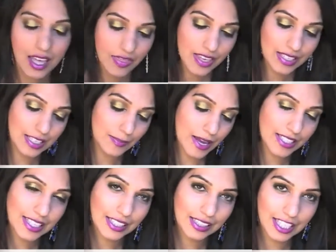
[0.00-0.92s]
This is
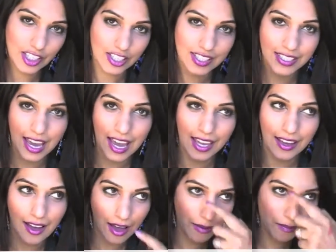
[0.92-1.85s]
basically just
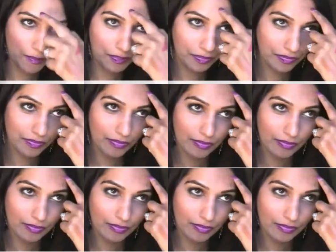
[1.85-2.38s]
a,